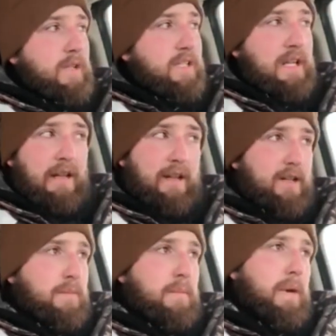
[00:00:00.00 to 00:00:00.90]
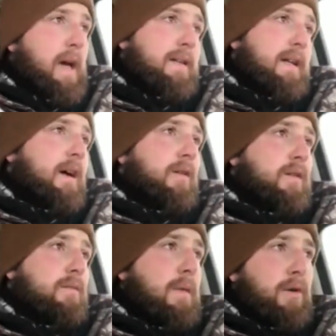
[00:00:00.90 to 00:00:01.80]
It's not like it's been packed
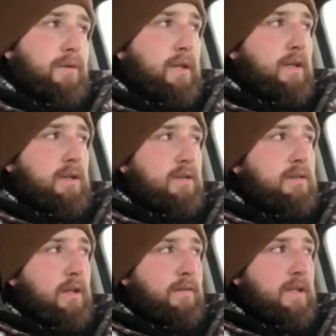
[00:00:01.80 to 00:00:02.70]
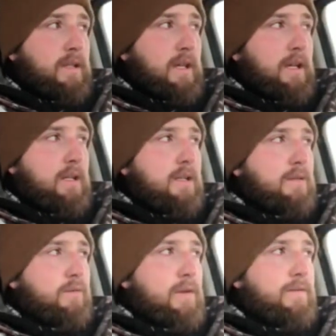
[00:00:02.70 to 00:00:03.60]
down and melted and stuff like that
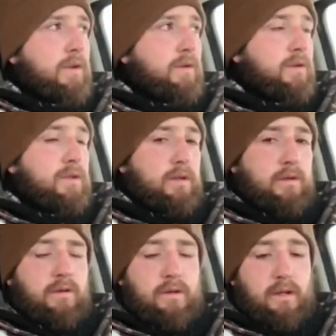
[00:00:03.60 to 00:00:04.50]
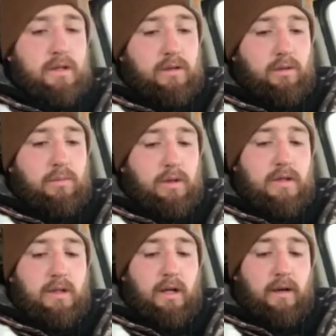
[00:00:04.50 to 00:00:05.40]
and refroze, so it's still pretty
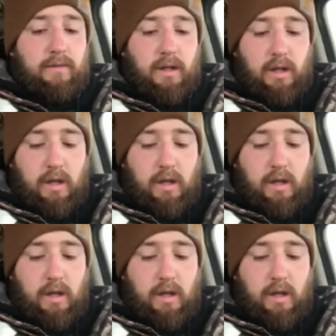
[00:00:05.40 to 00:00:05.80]
soft.